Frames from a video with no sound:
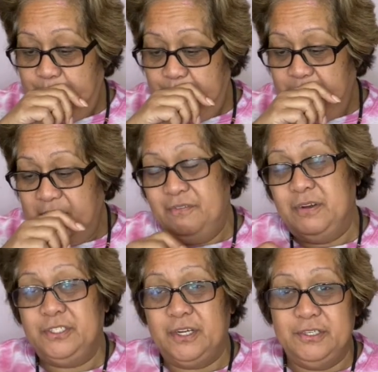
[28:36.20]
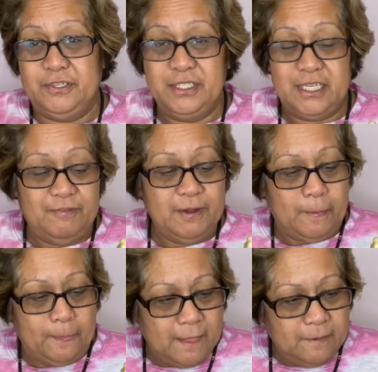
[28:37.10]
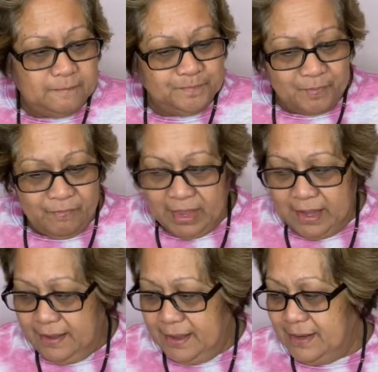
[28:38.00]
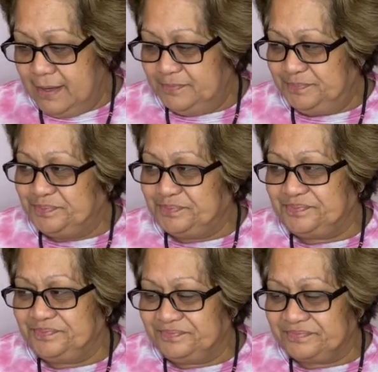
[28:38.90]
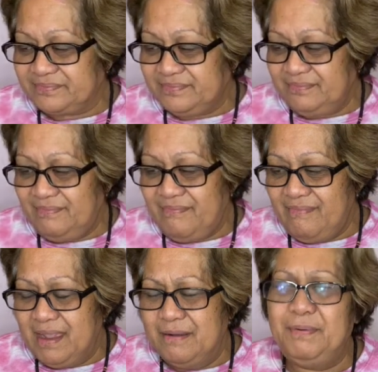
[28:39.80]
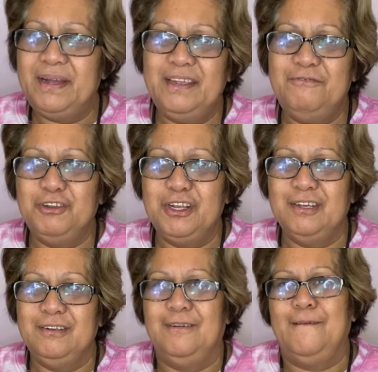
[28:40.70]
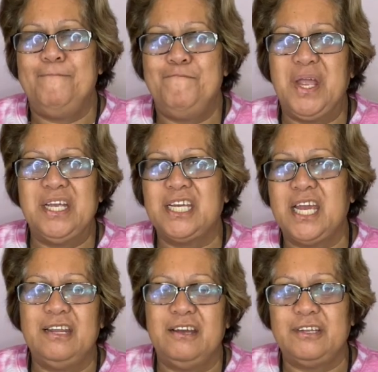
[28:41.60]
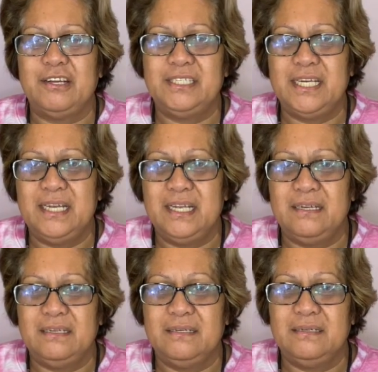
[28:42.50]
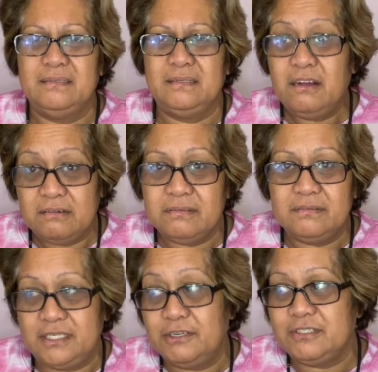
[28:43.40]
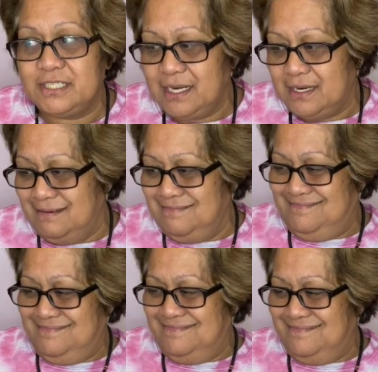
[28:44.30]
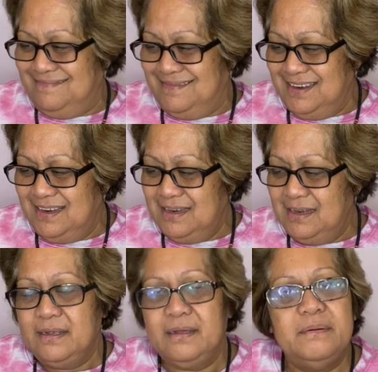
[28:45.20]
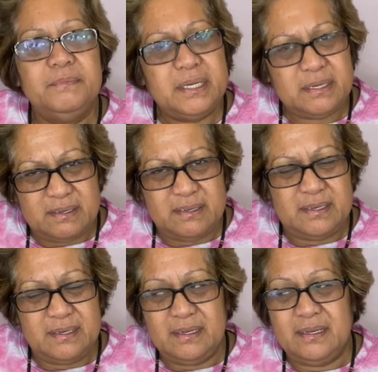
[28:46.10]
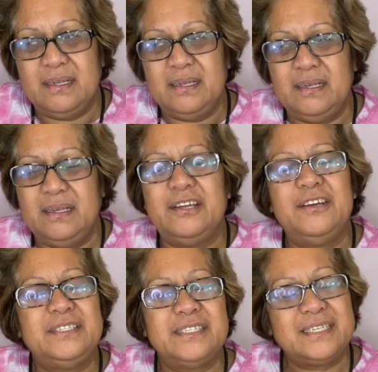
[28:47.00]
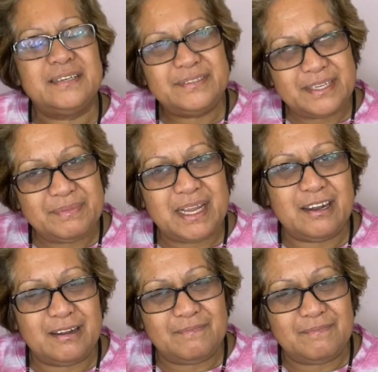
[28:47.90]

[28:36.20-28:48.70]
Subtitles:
they will try and do something. And but even though they say no, don't send it. No, still send it. Because, you know, it just gives them that